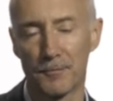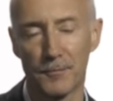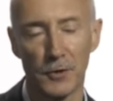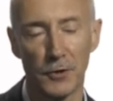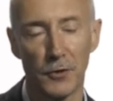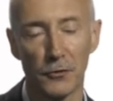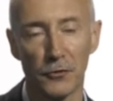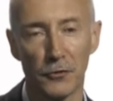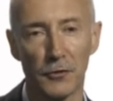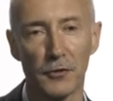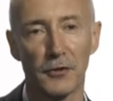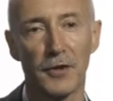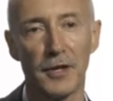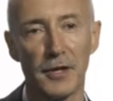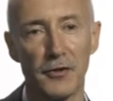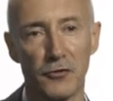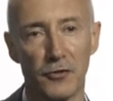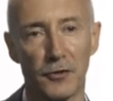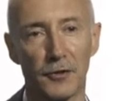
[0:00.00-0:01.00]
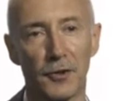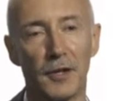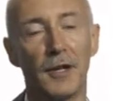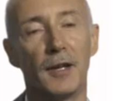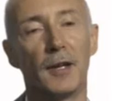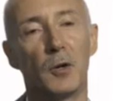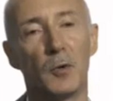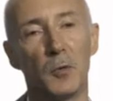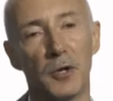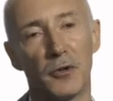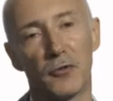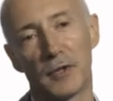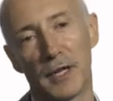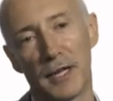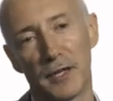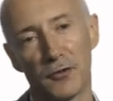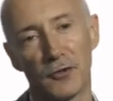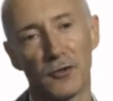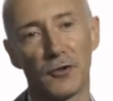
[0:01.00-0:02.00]
consultation which
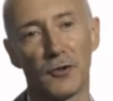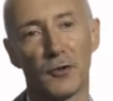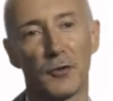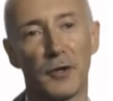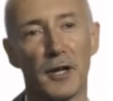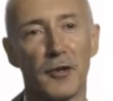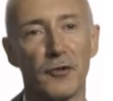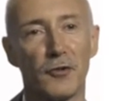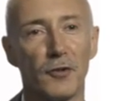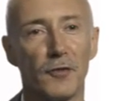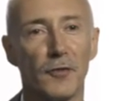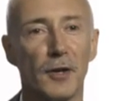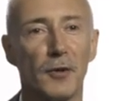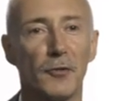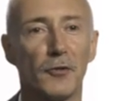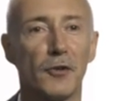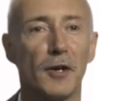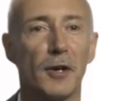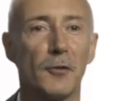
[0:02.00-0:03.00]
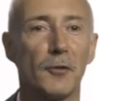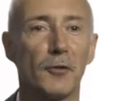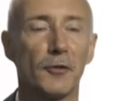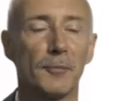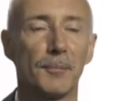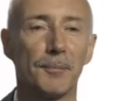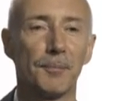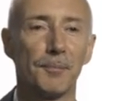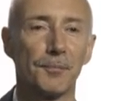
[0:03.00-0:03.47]
led to the creation of those zones.